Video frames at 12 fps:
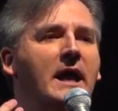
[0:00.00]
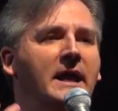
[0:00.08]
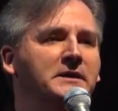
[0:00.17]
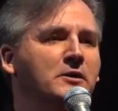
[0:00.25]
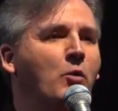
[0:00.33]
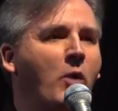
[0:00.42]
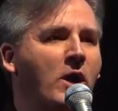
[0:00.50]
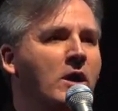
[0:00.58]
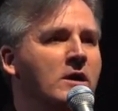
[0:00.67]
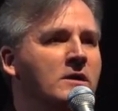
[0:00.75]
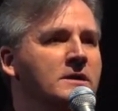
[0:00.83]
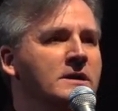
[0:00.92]
In a
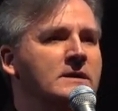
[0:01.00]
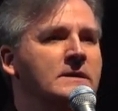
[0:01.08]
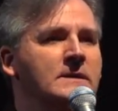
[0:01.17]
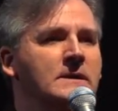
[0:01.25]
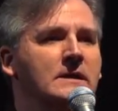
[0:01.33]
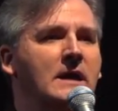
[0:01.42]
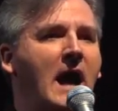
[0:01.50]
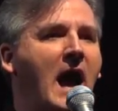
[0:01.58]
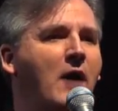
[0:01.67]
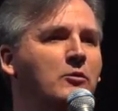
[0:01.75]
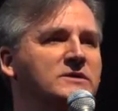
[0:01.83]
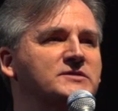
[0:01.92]
word,
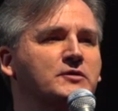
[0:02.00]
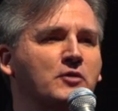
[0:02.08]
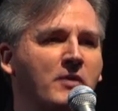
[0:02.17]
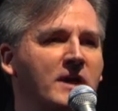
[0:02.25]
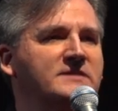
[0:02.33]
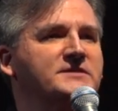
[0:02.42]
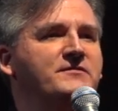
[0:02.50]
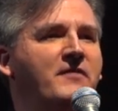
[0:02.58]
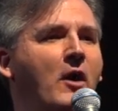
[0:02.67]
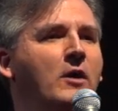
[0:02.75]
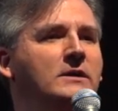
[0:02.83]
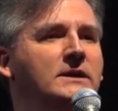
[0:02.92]
I was
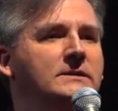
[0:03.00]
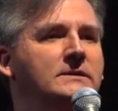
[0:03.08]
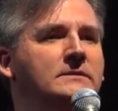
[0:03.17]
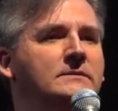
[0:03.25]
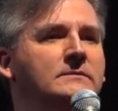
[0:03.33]
crestfallen.